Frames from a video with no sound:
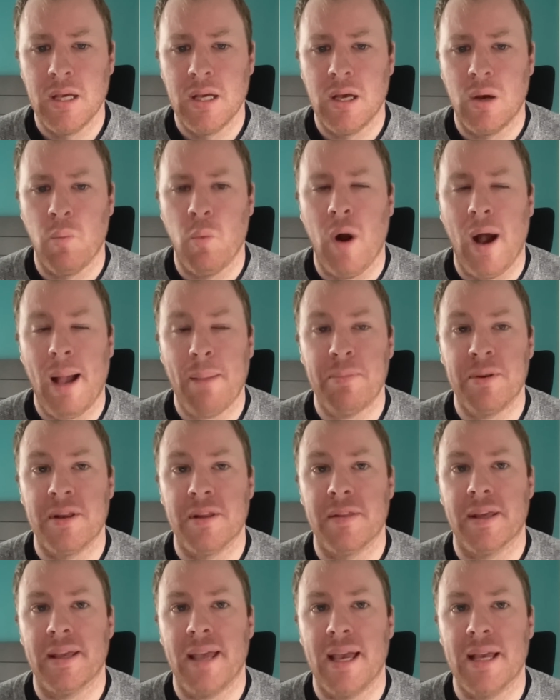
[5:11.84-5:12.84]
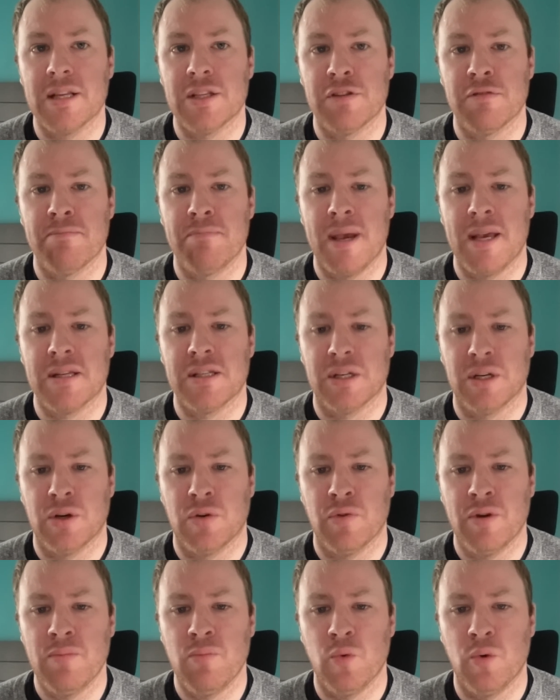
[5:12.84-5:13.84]
And what happened in the case of Mason
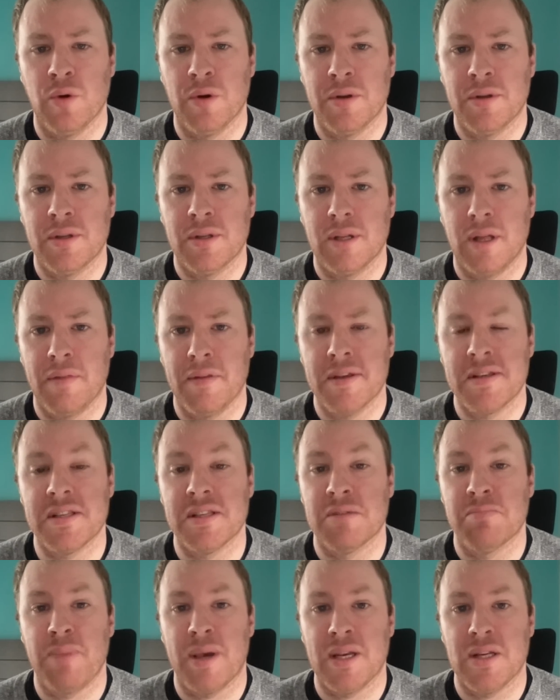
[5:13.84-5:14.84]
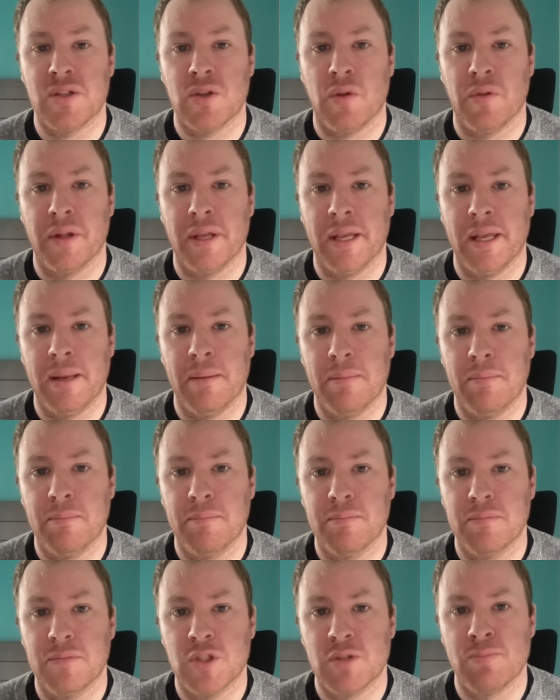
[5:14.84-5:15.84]
Greenwood, and this is based on the
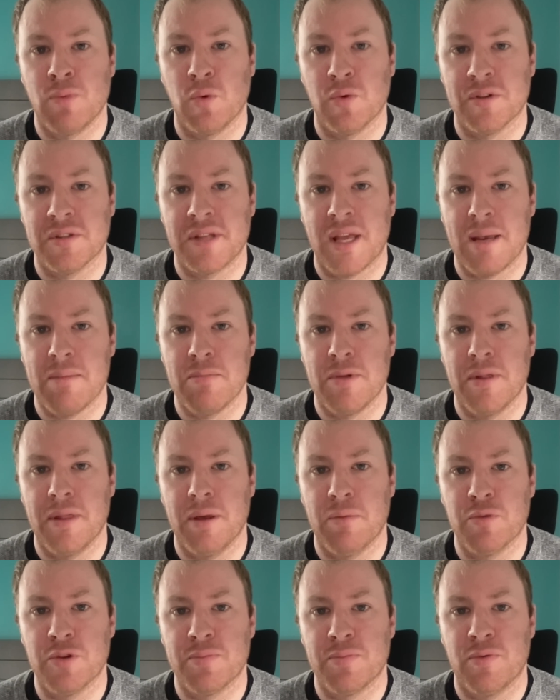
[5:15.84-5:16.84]
small statement that was